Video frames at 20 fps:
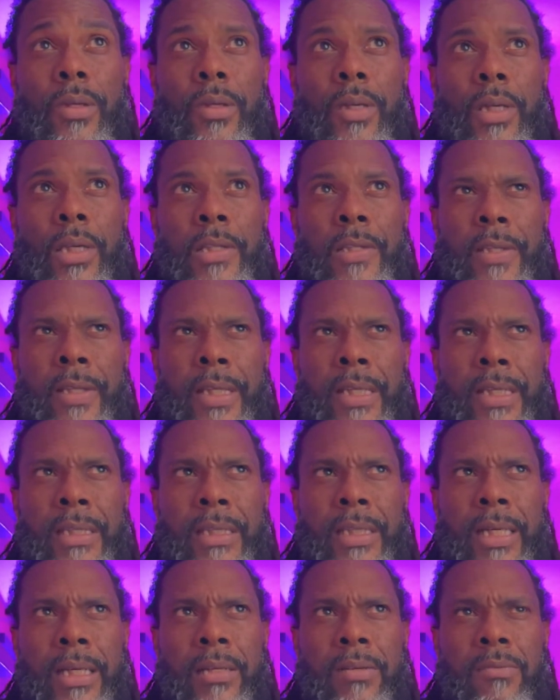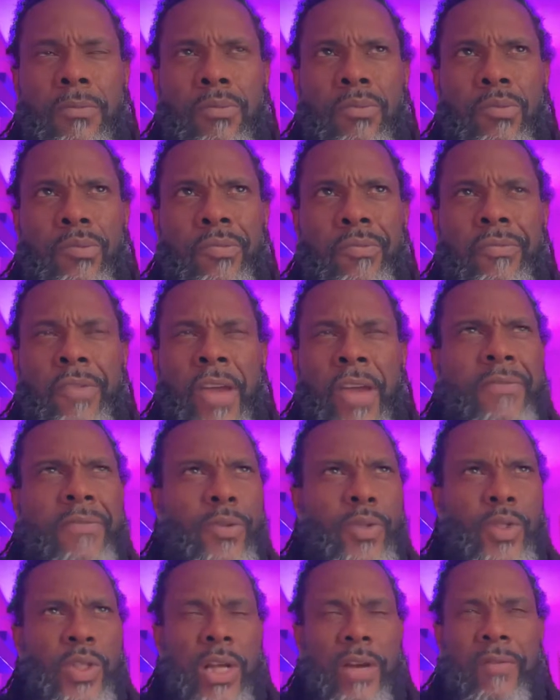Is it good done, faithful
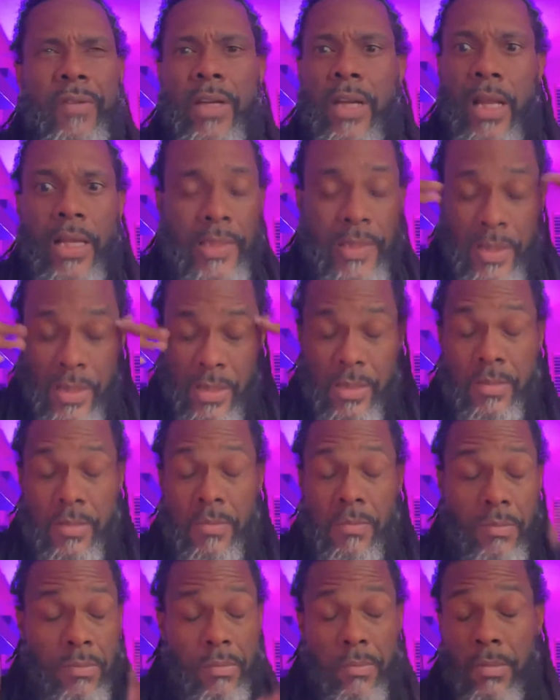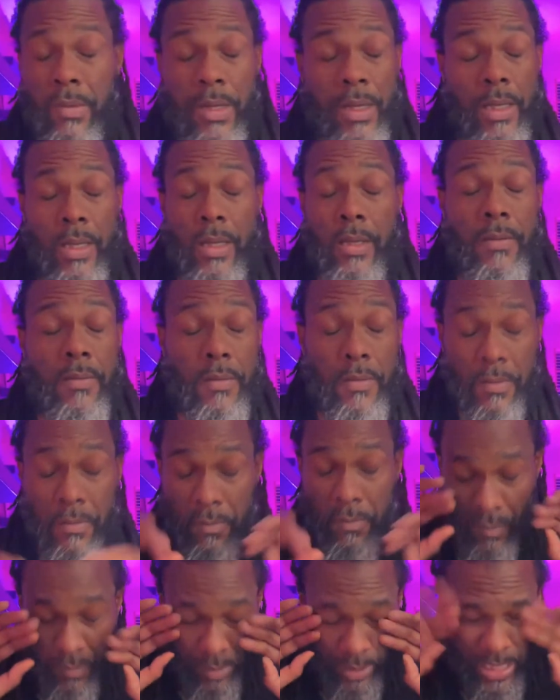servant? It's just
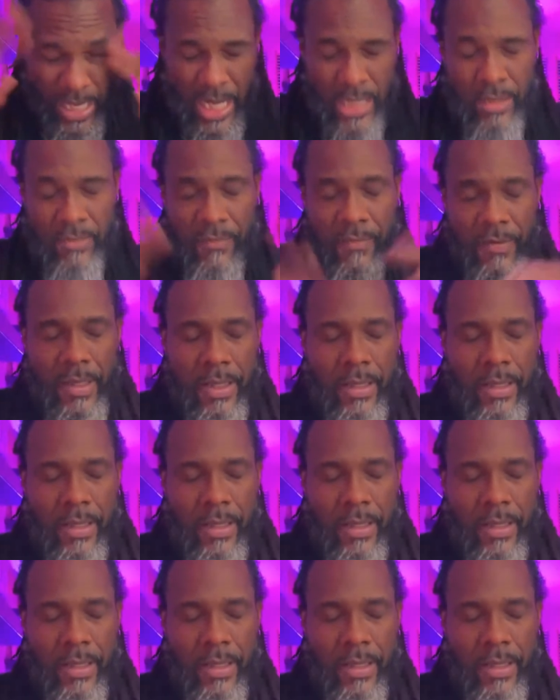kind of